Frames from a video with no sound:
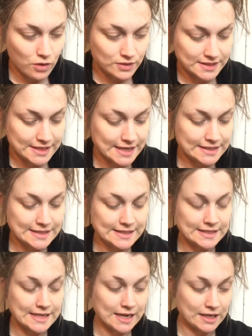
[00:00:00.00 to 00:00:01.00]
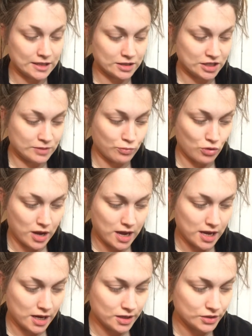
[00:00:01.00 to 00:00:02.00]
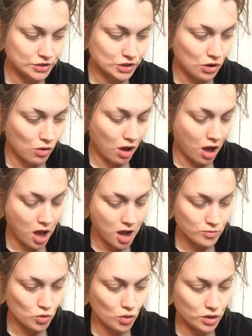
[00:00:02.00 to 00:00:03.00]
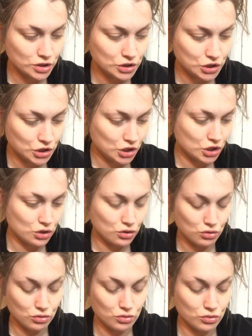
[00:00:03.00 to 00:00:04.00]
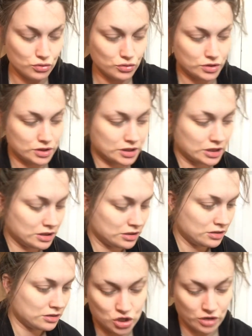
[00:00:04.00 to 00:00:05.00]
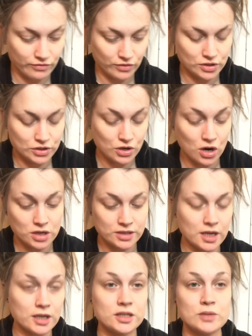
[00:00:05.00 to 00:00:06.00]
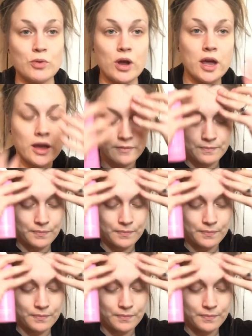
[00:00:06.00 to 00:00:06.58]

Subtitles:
it says setting spray. So I'm going to use Jeffree Star setting spray.